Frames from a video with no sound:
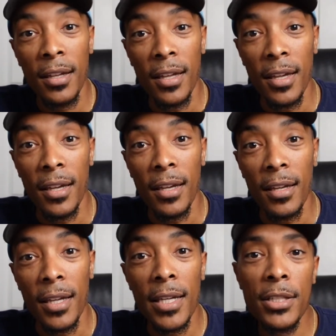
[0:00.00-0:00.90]

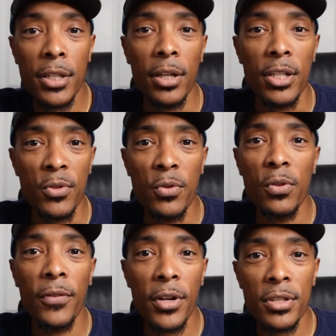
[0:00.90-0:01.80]
and it's good. It's
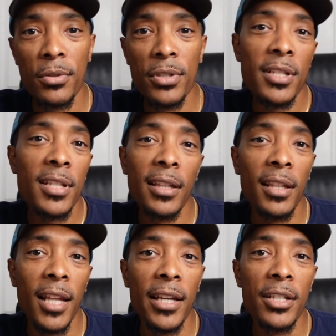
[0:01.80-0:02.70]
universal. It's just like the
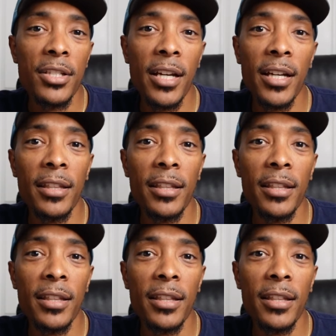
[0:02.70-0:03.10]
Lightning jack.